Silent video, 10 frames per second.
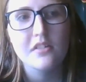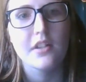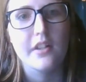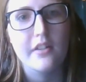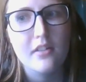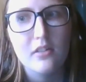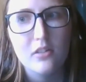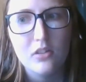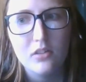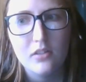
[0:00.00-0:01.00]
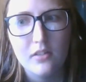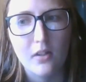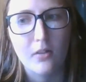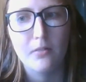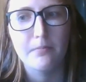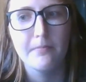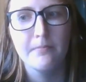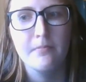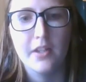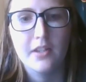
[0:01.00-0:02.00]
Like,
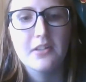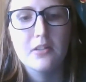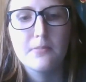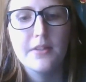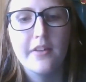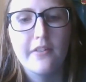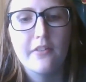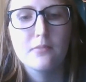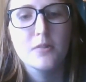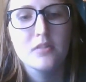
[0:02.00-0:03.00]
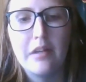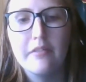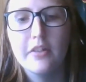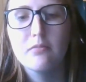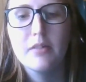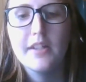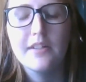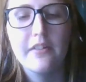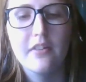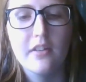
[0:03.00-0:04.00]
like there could have been like someone down there
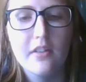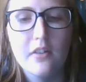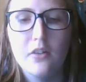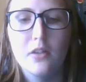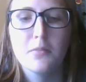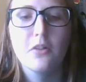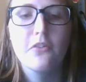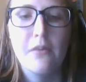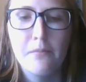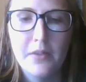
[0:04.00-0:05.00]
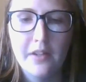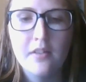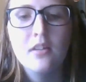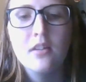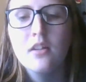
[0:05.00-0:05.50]
waiting to kill him or something.